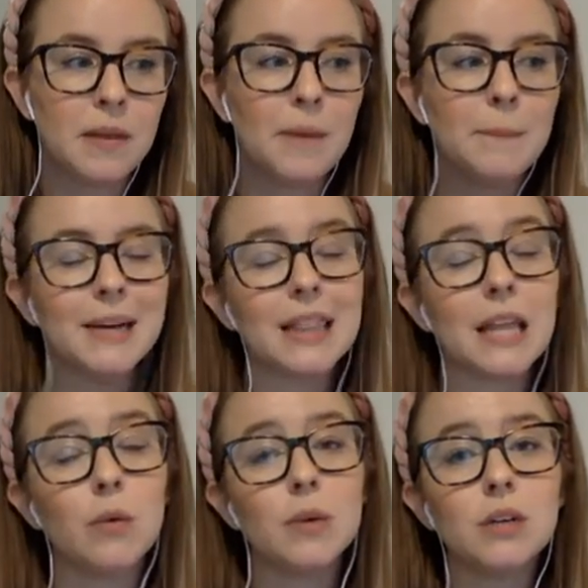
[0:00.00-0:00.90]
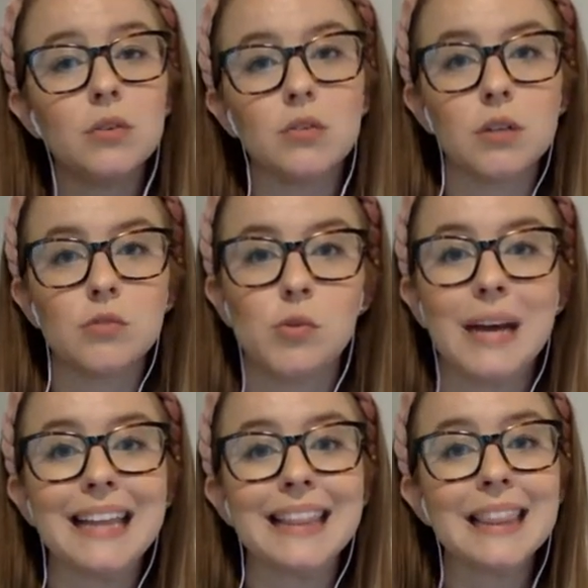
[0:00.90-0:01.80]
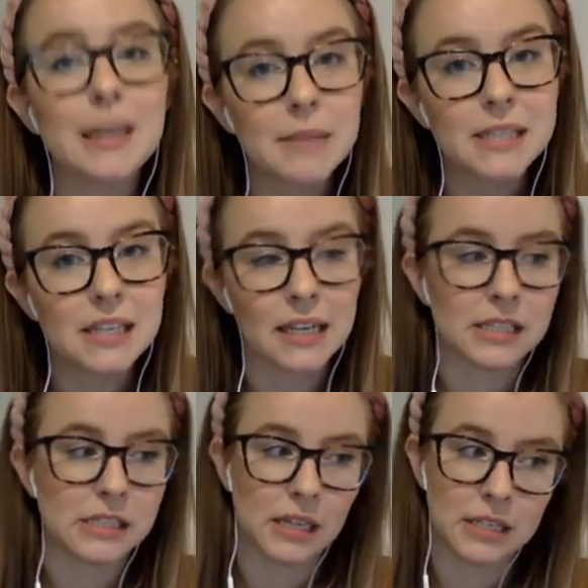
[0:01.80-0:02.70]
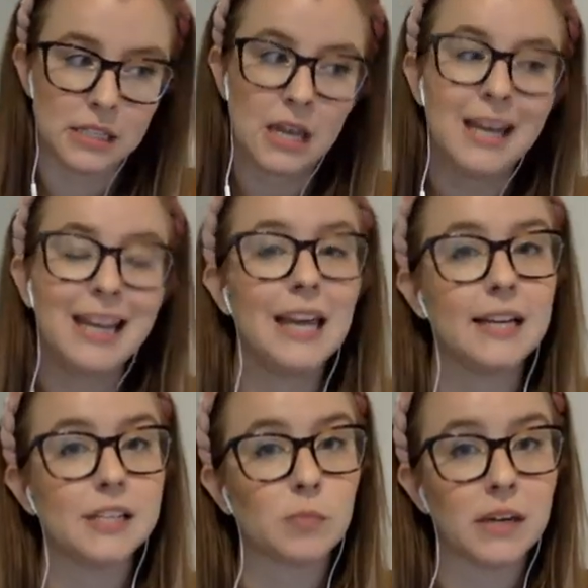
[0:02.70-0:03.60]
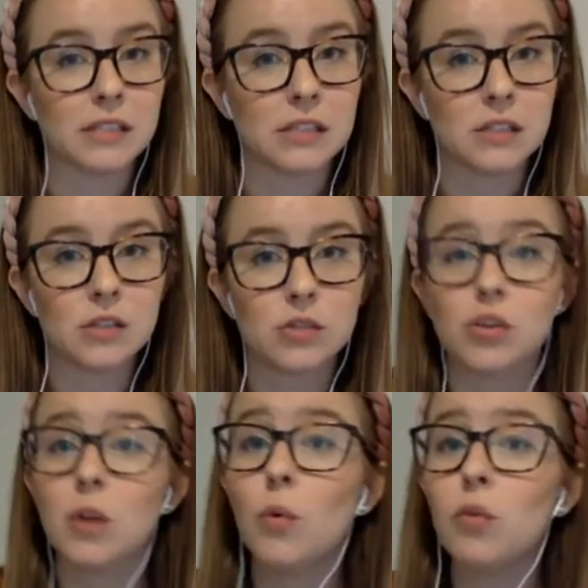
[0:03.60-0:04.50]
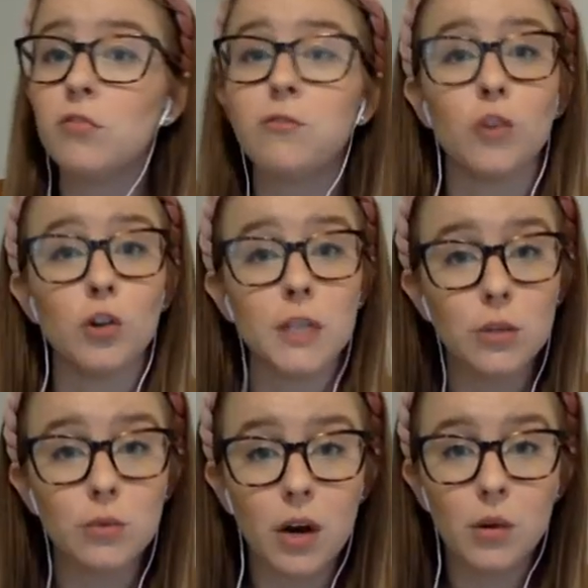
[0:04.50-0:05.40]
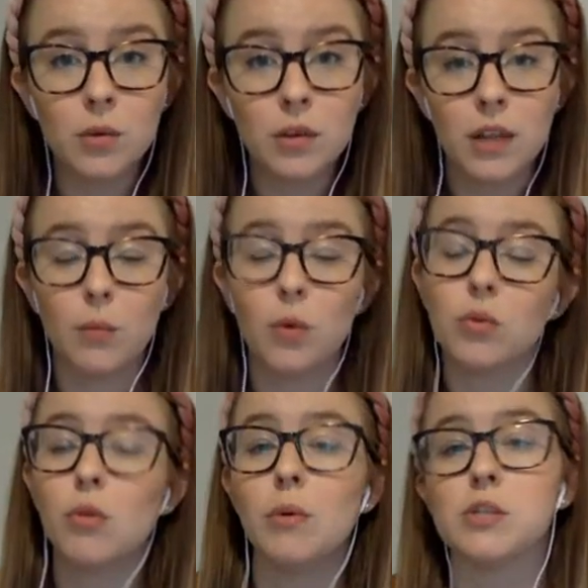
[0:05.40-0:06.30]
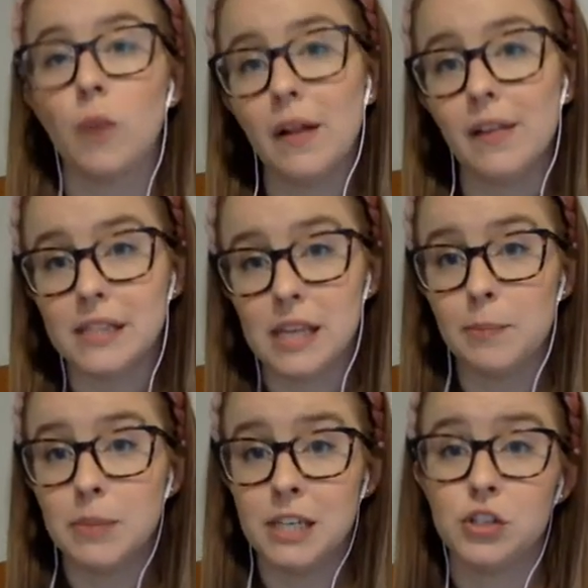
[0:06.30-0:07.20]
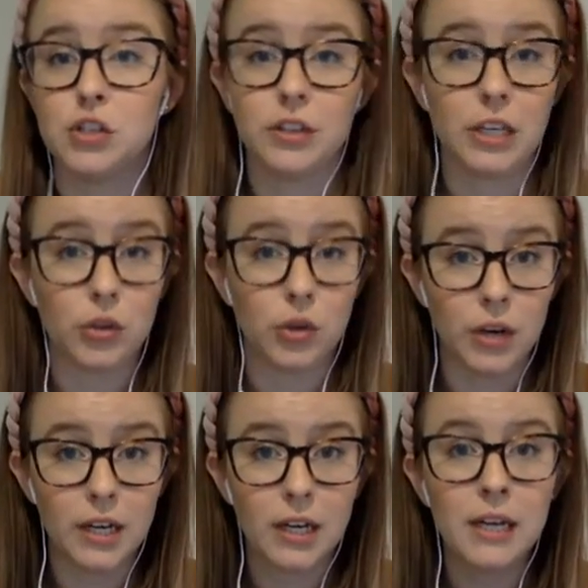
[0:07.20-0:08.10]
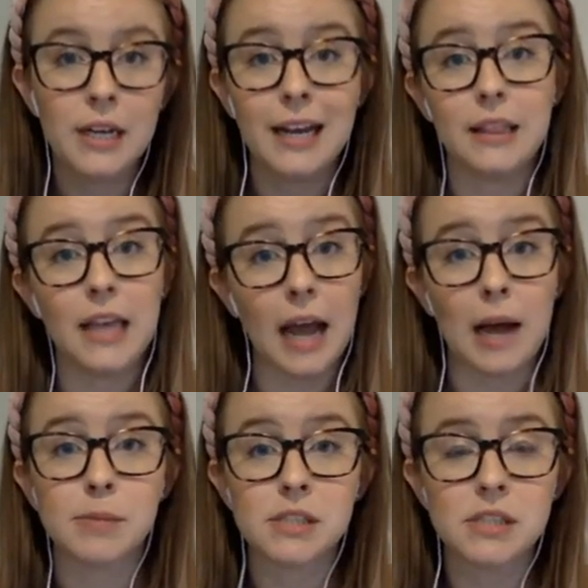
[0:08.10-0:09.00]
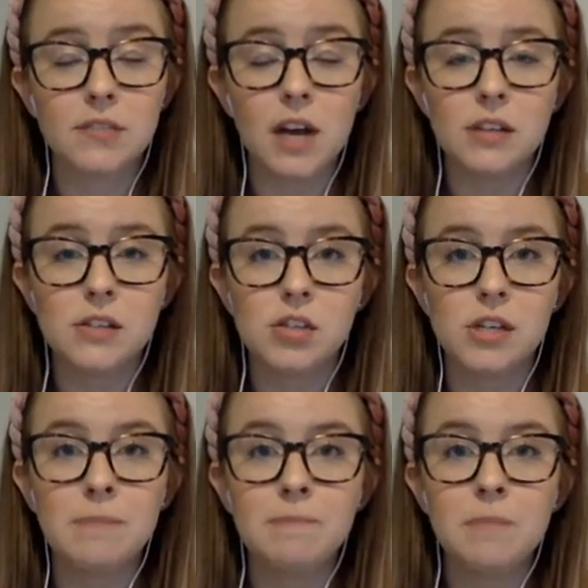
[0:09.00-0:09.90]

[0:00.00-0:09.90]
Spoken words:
but they will grow to a limited extent in its presence. So they won't fully grow. They won't grow as well as they potentially could in the absence of oxygen,